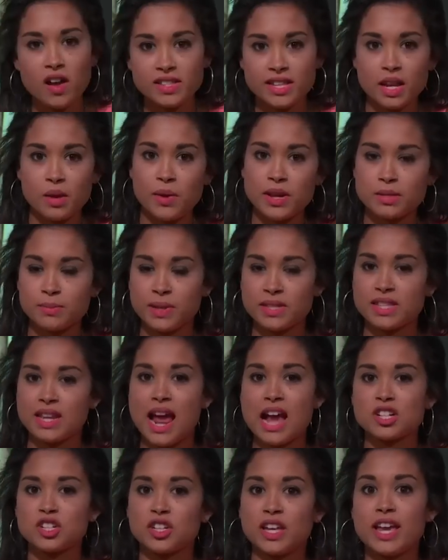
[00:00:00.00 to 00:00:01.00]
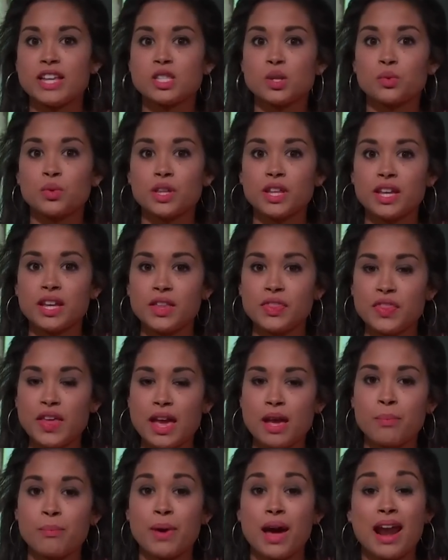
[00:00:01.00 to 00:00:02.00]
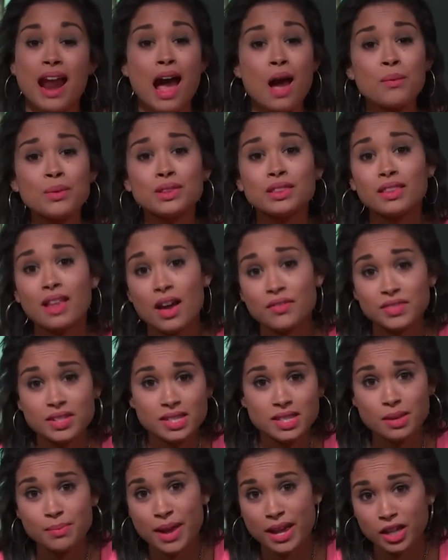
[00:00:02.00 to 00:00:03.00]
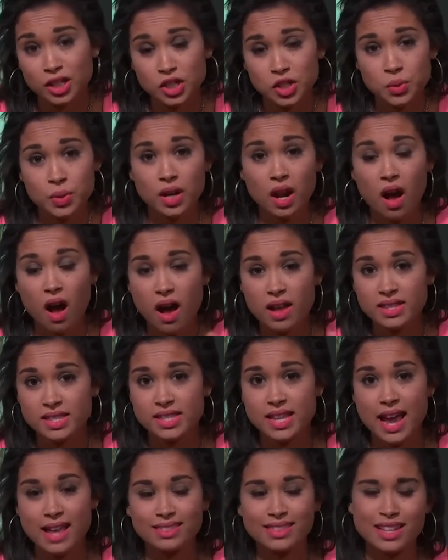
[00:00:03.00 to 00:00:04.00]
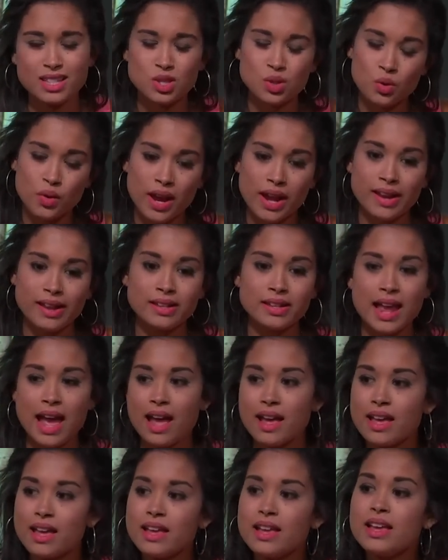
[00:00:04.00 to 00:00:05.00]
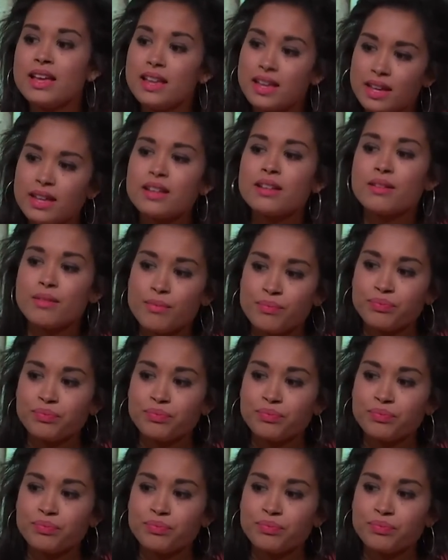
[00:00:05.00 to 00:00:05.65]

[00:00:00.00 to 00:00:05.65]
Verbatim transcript: anyways because it actually is a really good thing. But I would love to see Meghan do it on set. That's great. That's only if Caleb dies,